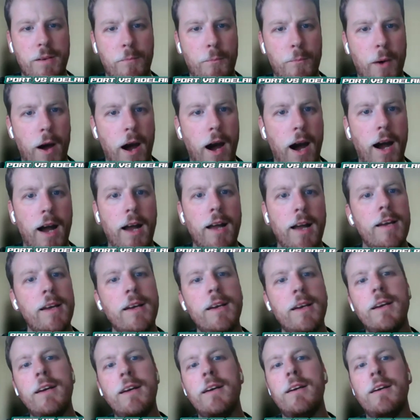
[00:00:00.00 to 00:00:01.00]
but
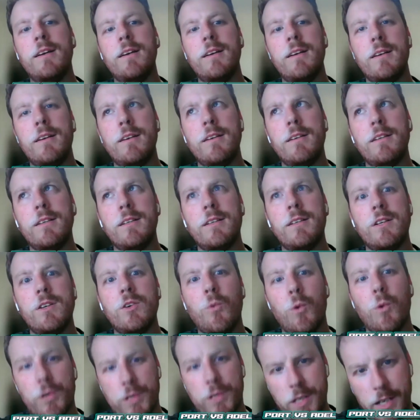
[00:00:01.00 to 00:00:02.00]

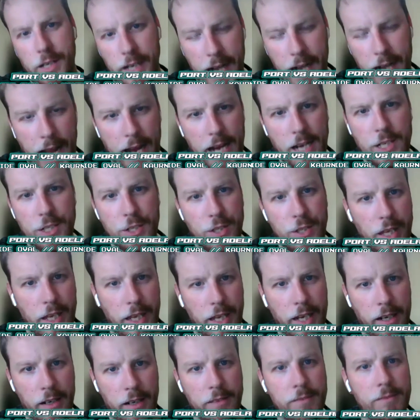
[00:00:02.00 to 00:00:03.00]
was it an age
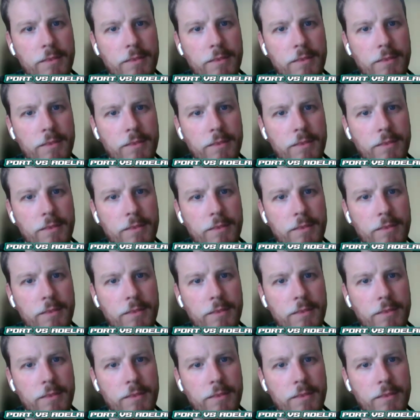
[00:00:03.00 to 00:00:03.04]
thing?